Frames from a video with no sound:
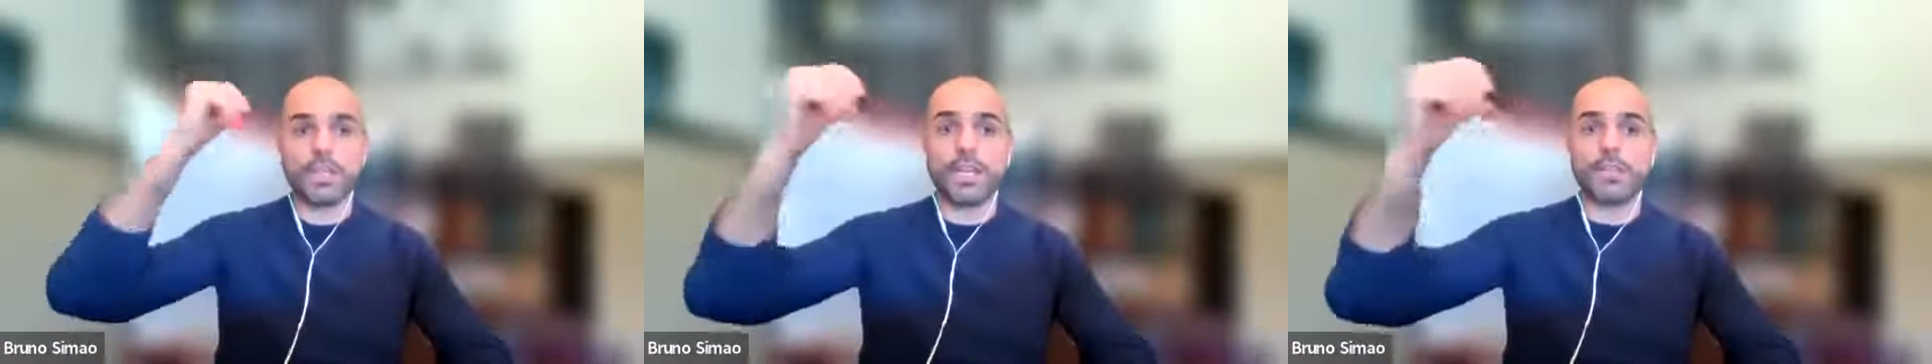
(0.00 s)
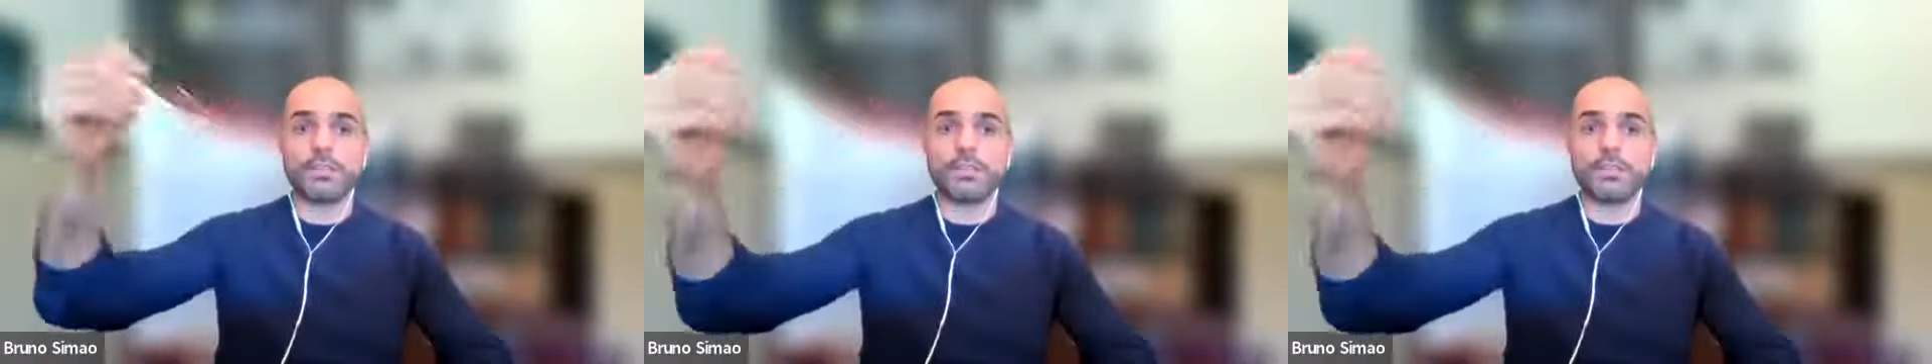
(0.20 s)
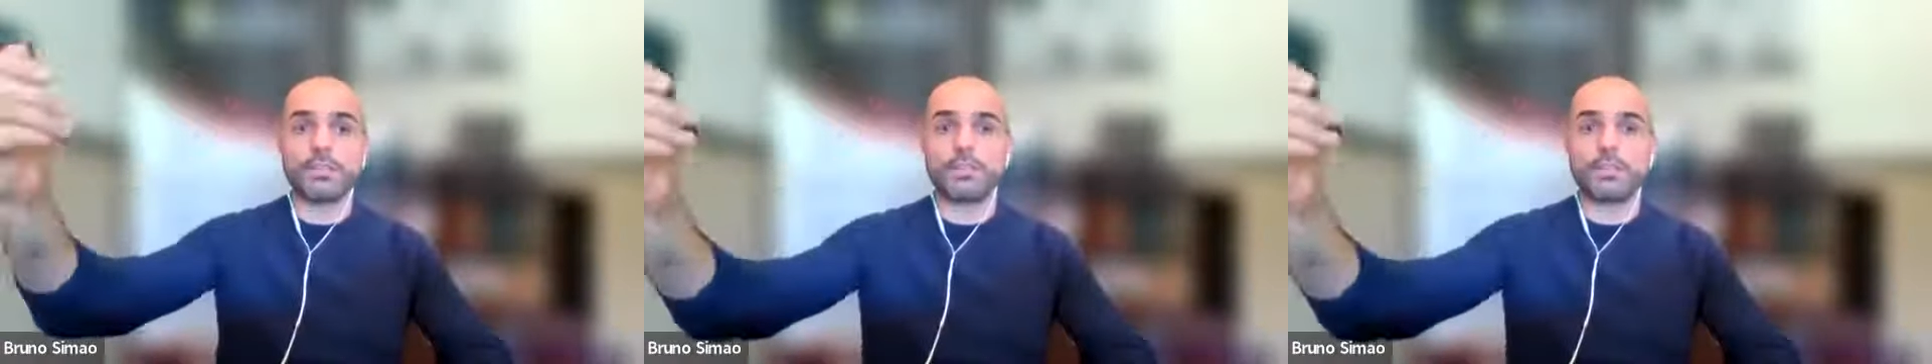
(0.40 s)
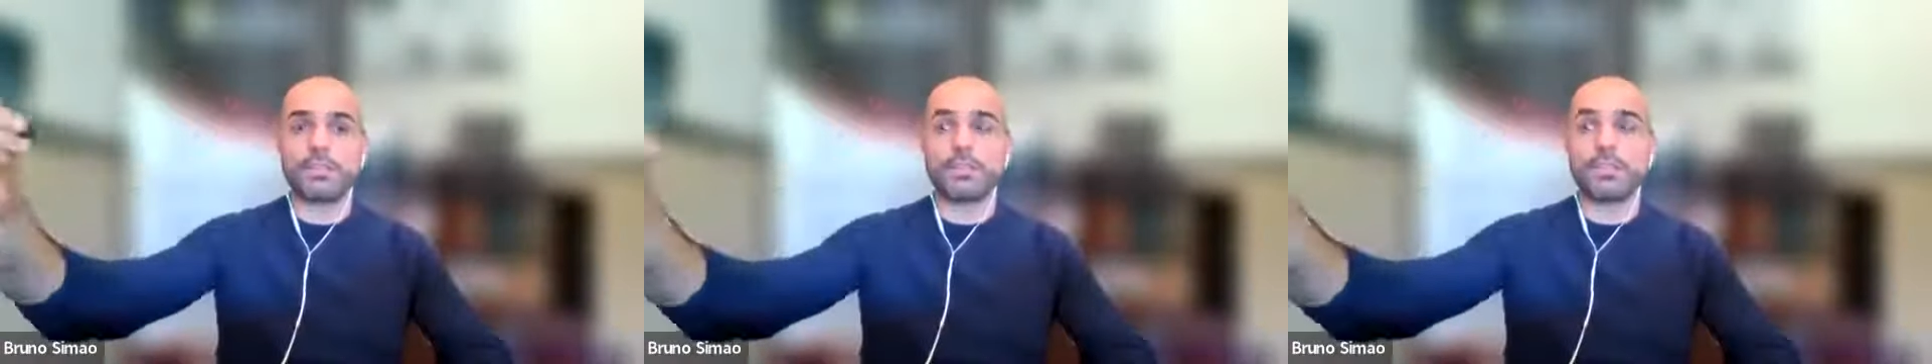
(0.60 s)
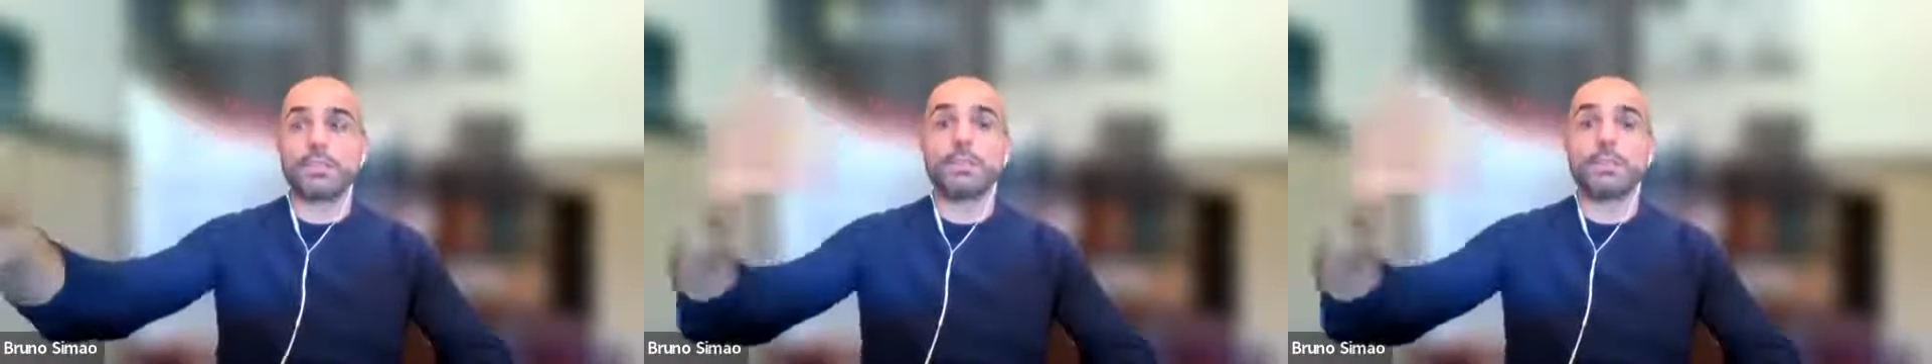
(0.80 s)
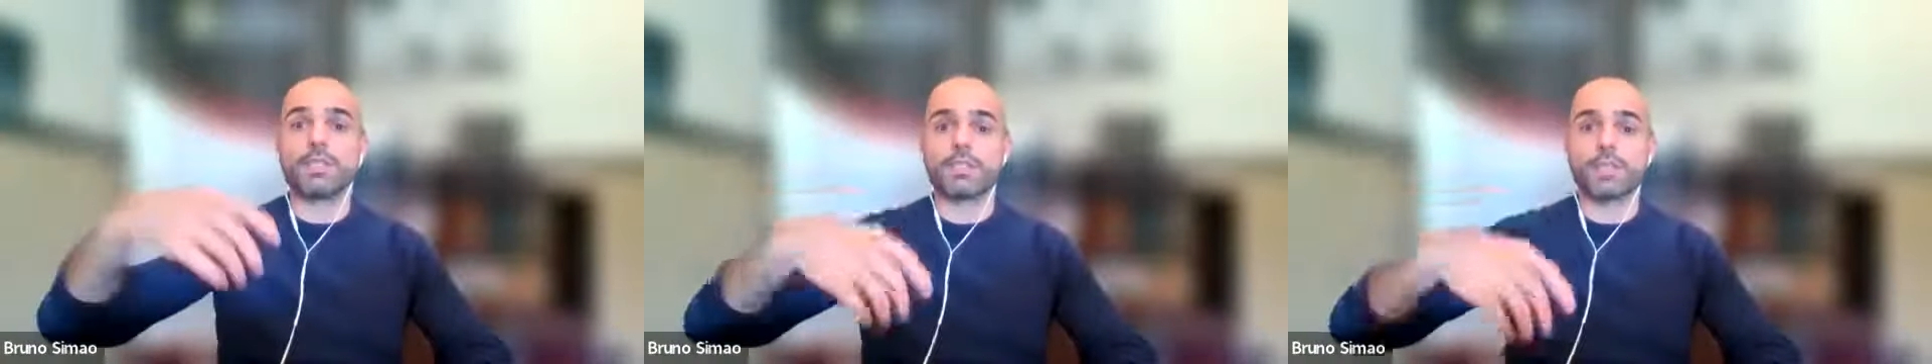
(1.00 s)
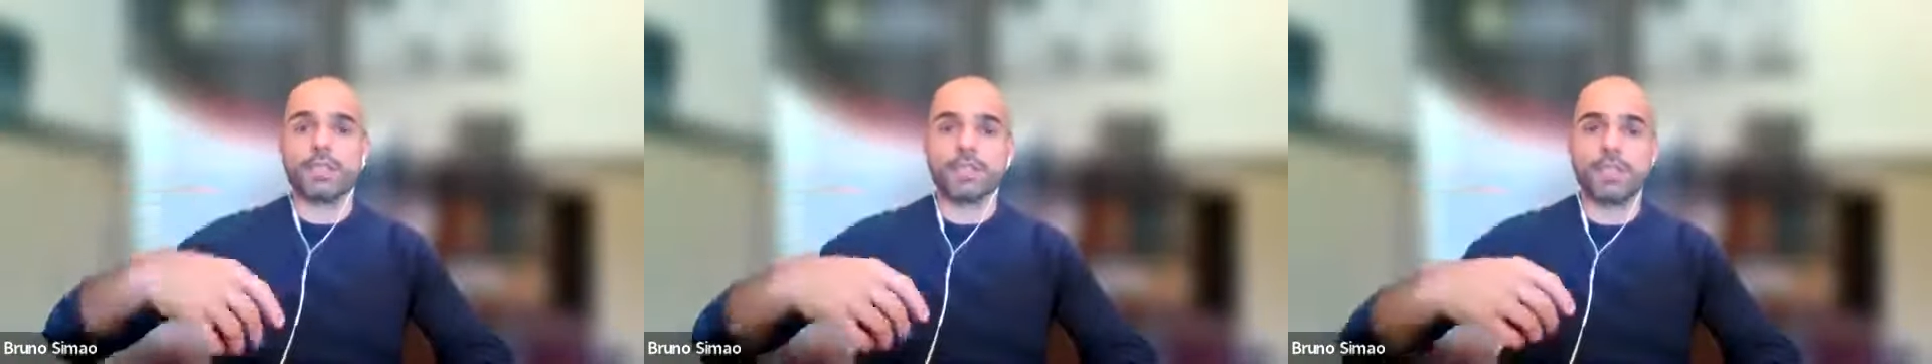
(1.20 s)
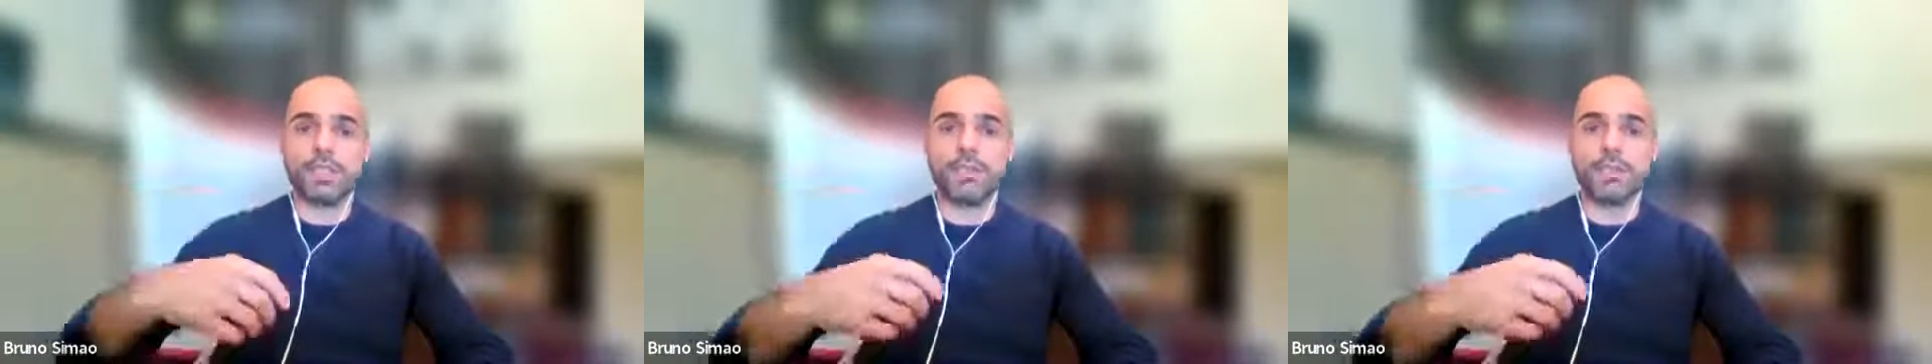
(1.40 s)
that
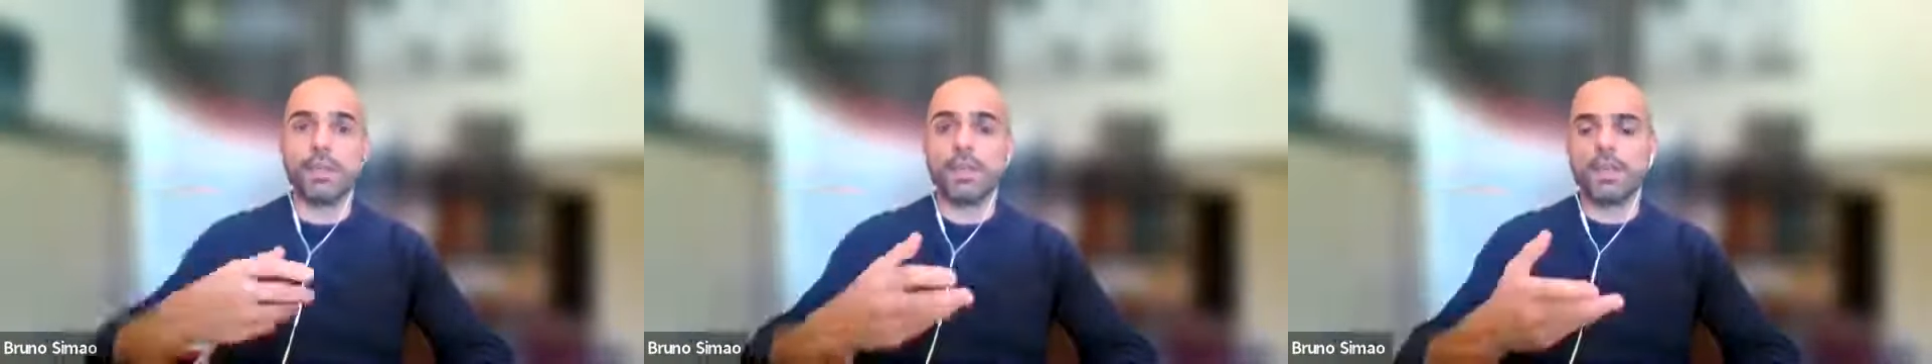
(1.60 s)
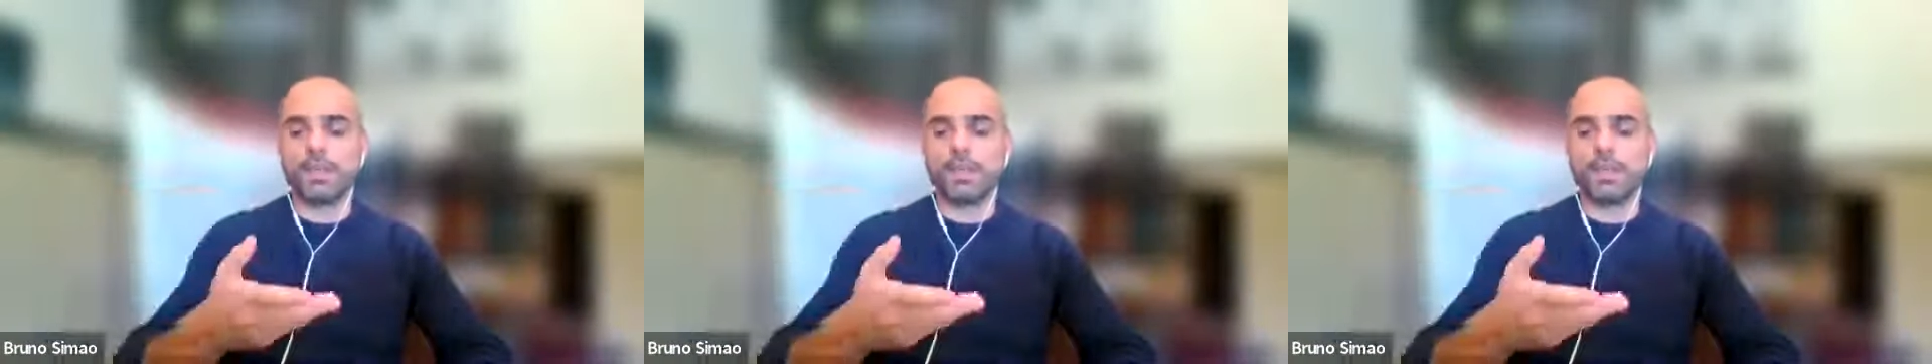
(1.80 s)
dispossessed them.